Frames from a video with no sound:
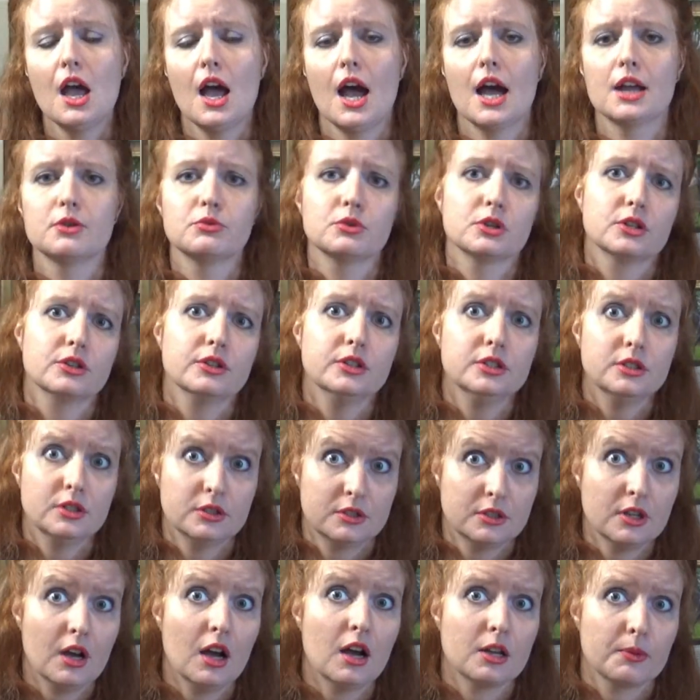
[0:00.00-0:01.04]
And we're going to
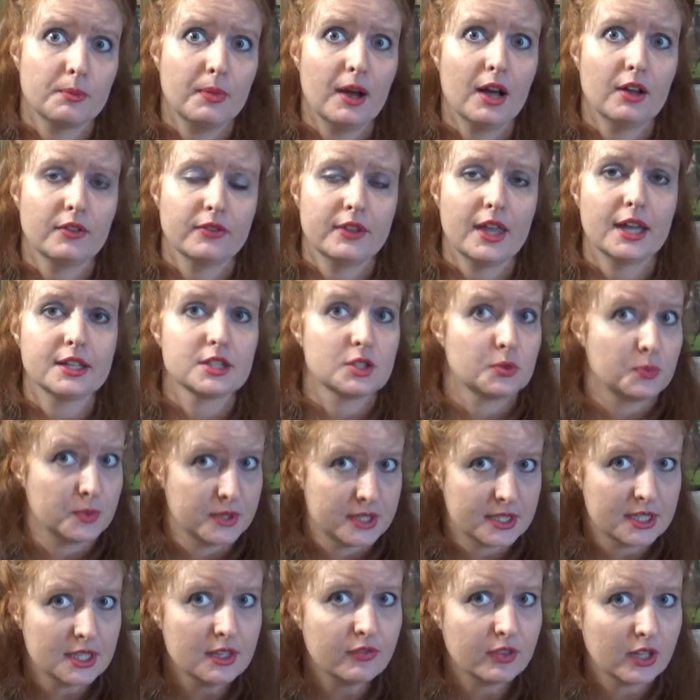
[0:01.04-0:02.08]
talk about that
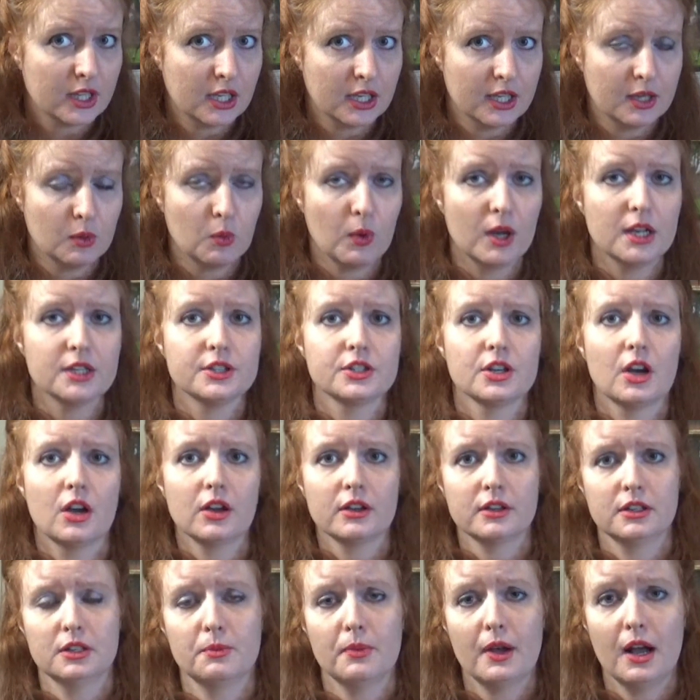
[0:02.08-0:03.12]
specifically while
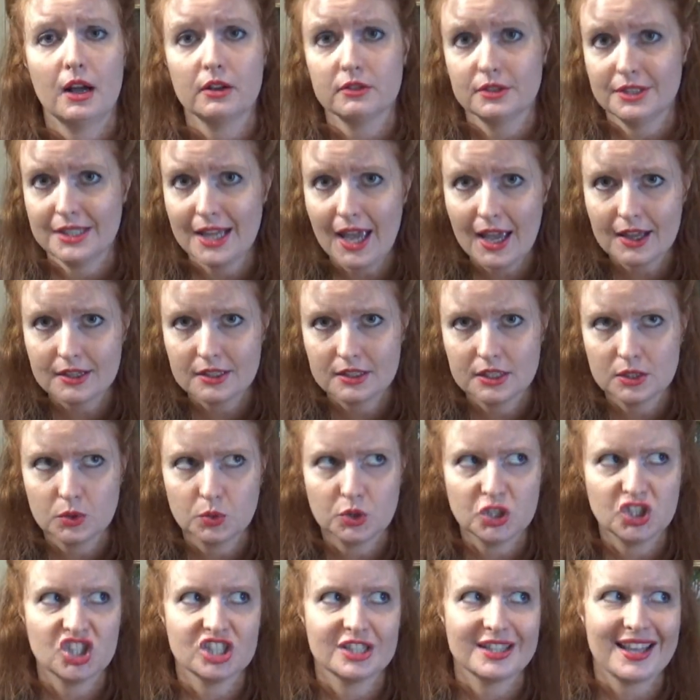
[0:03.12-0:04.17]
talking about Daddy,
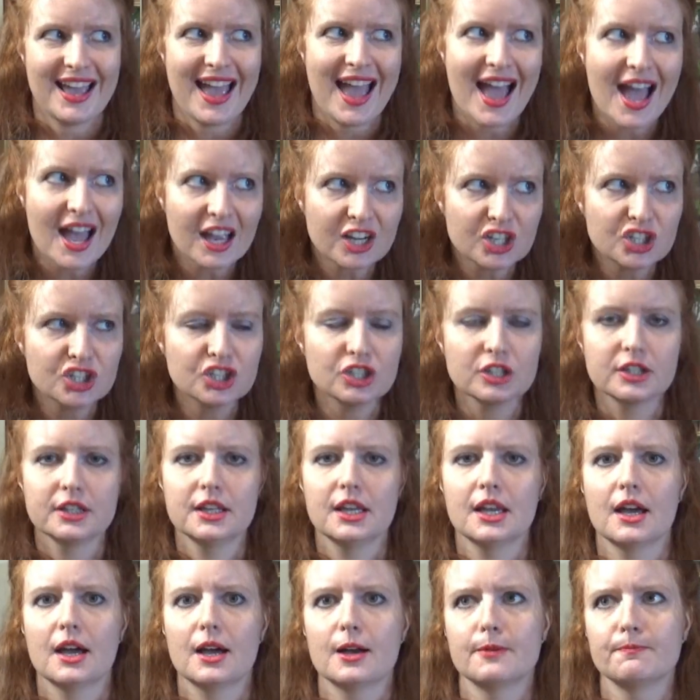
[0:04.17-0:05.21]
which is
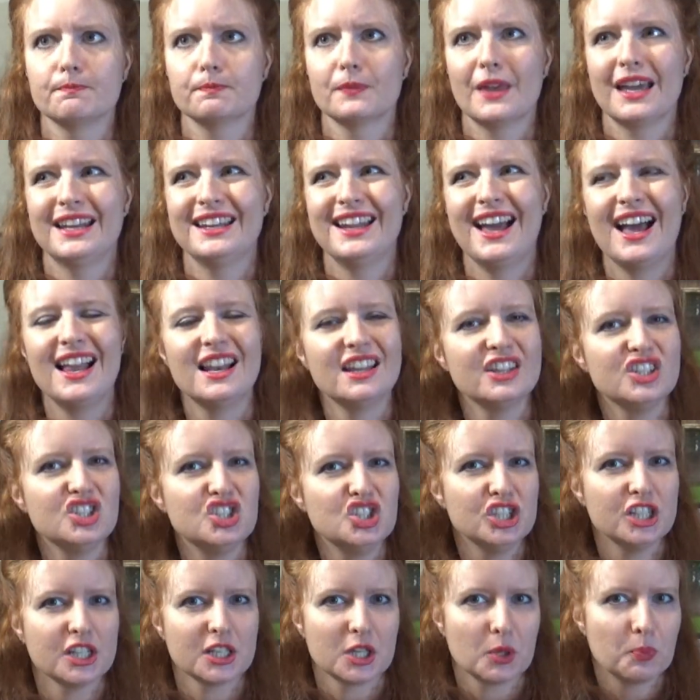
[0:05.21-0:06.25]
actually an
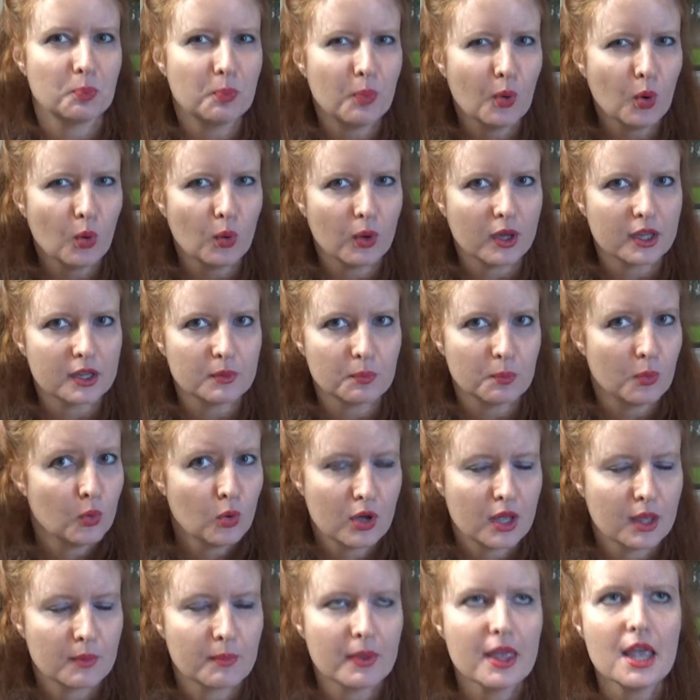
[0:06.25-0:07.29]
elegiac
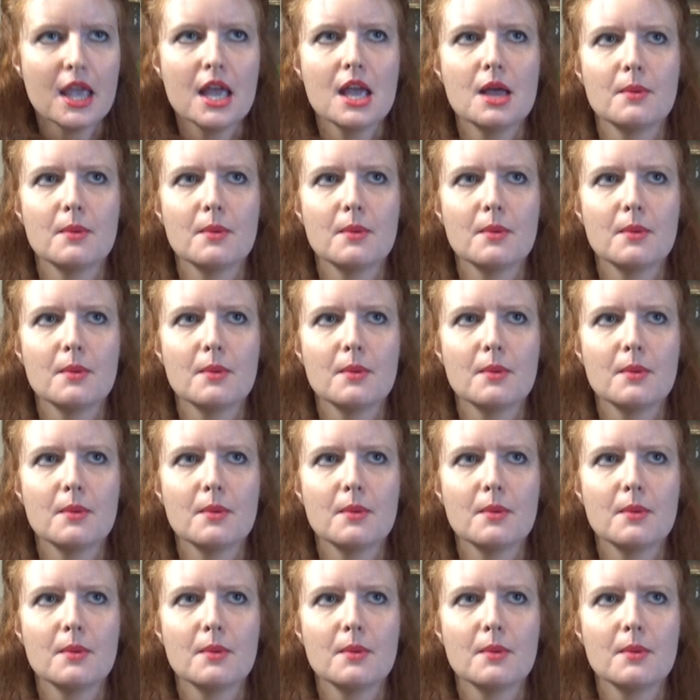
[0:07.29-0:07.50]
poem,